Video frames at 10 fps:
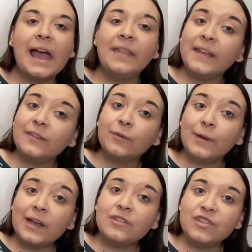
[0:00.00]
And that's
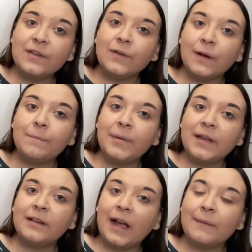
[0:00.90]
quite cheap
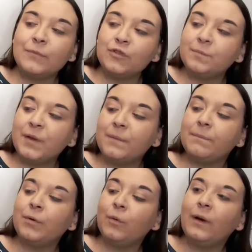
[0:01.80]
compared to how much
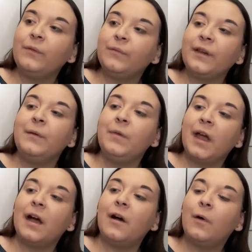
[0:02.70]
people want for him
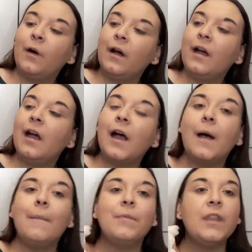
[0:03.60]
now.
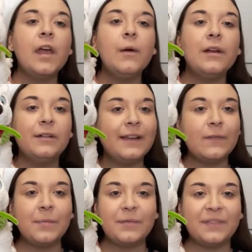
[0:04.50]
Um, no, he'll
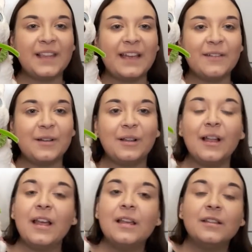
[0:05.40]
never be for
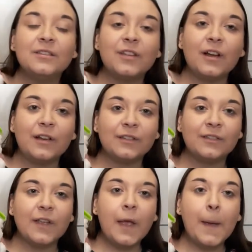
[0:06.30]
sale,
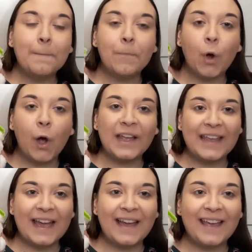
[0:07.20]
soz. But
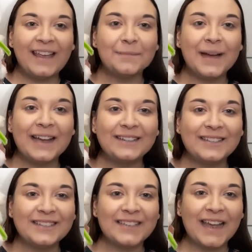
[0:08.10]
yeah, he's mine
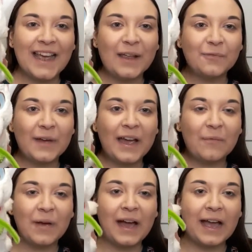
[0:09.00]
to stay
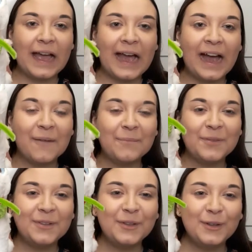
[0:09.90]
forever. I
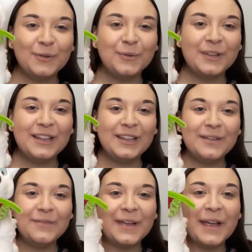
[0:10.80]
absolutely
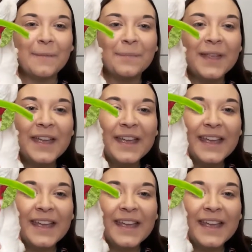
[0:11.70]
love him.